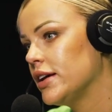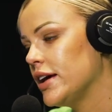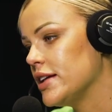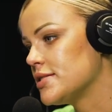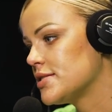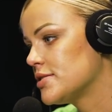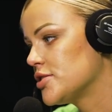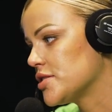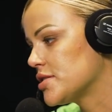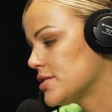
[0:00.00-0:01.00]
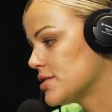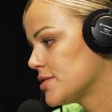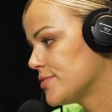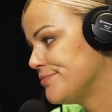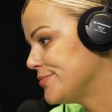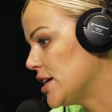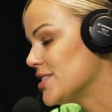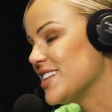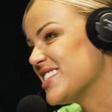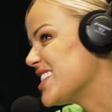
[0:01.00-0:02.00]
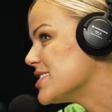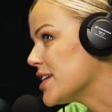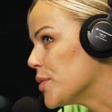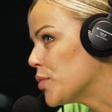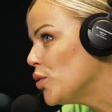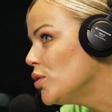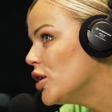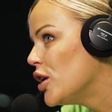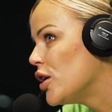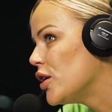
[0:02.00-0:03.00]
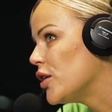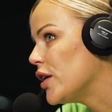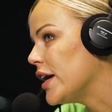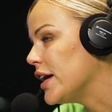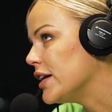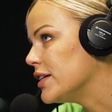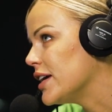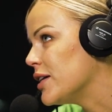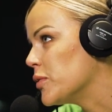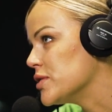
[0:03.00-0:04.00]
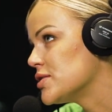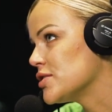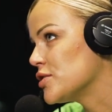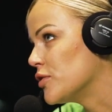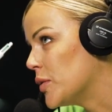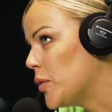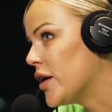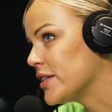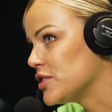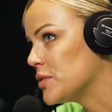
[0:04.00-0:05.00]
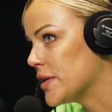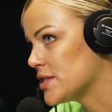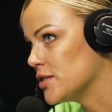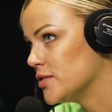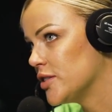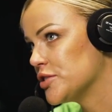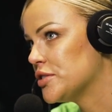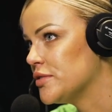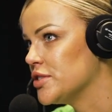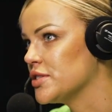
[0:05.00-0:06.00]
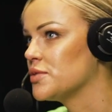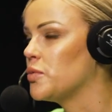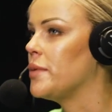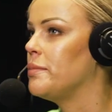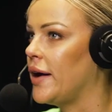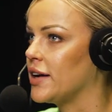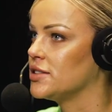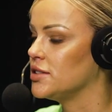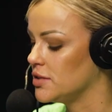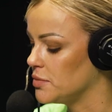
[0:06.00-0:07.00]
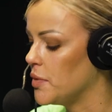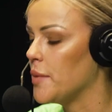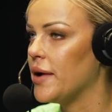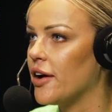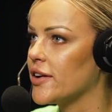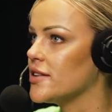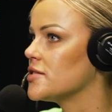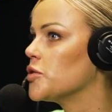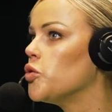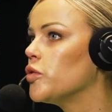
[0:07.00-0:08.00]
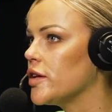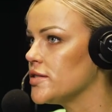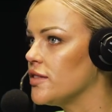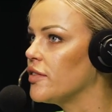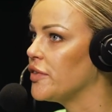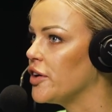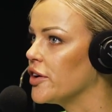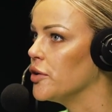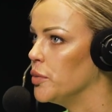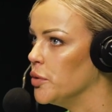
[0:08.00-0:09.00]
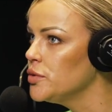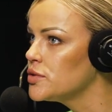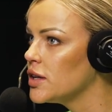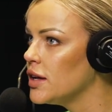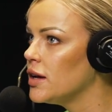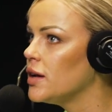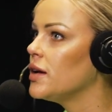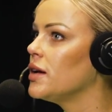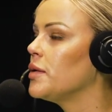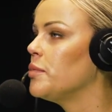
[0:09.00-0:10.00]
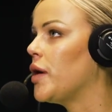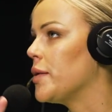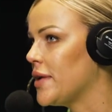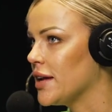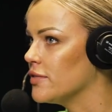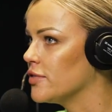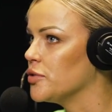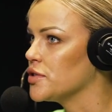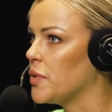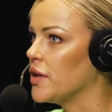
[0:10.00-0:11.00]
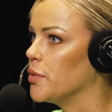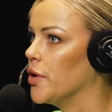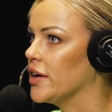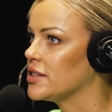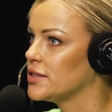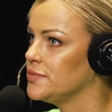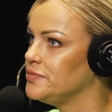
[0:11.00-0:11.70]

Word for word: it's just, it's, it's an example and it was just a reminder to myself I should have just went back to my barriers and all those other variables by being influenced by the price.